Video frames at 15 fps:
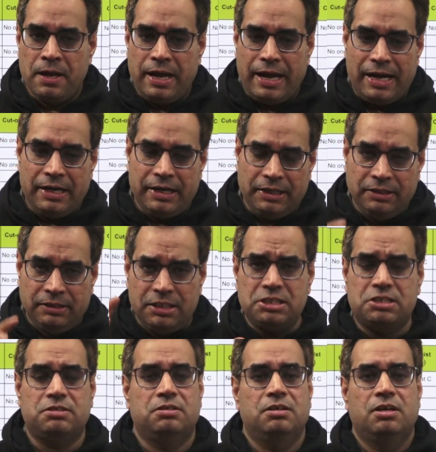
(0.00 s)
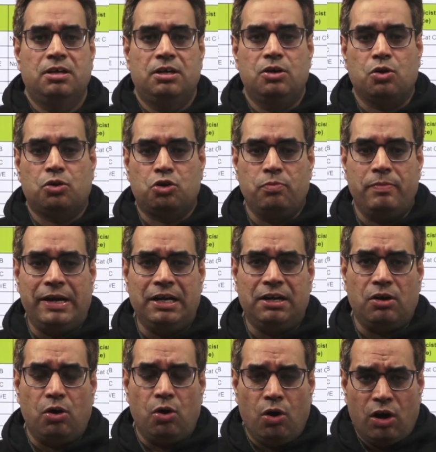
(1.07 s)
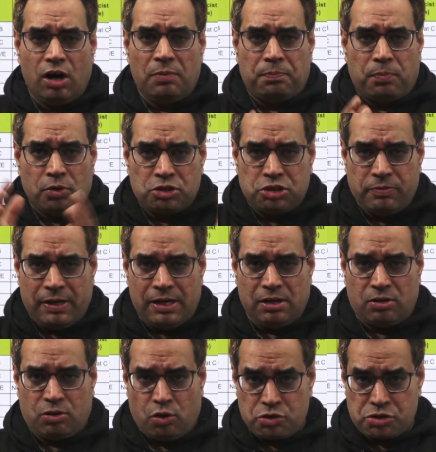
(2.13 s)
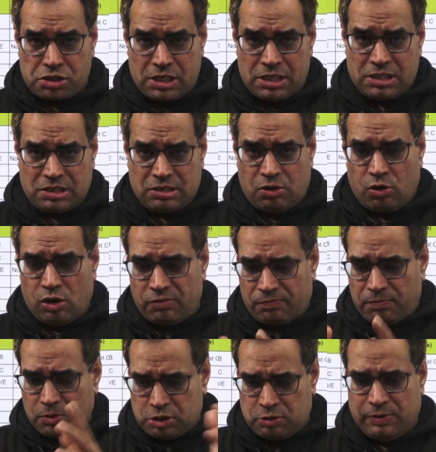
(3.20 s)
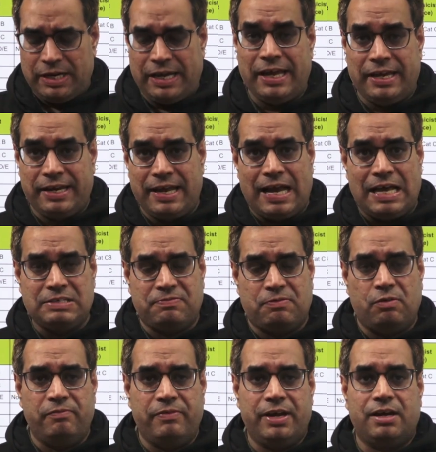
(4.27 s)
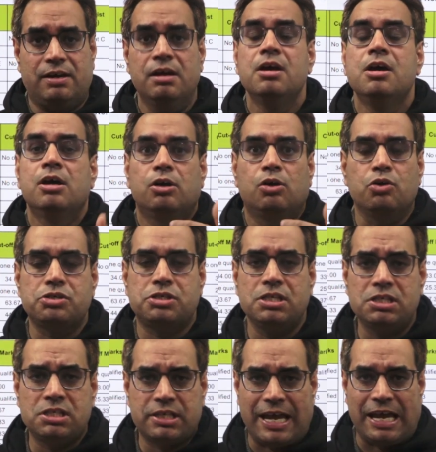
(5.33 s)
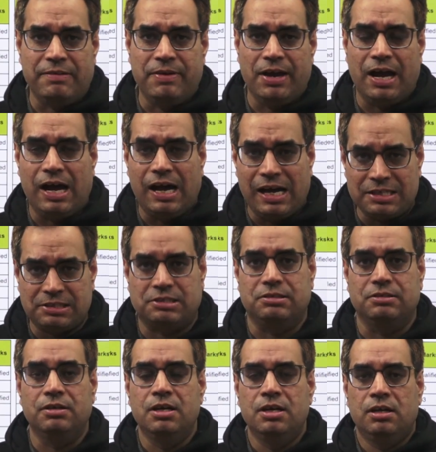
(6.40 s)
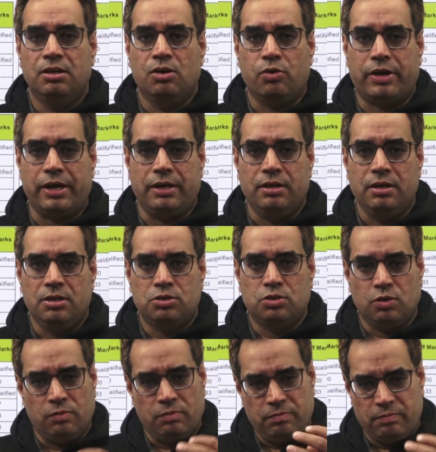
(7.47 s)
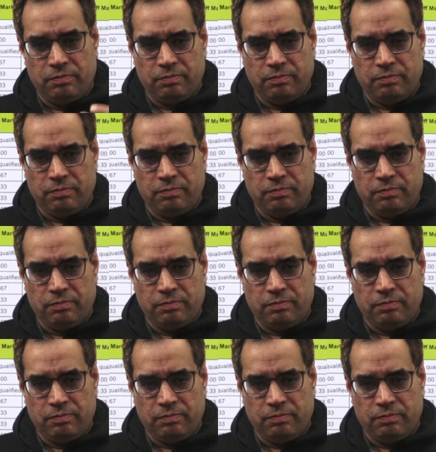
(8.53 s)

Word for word: and in this document all possible questions, all possible areas from where questions can be asked. Okay. So,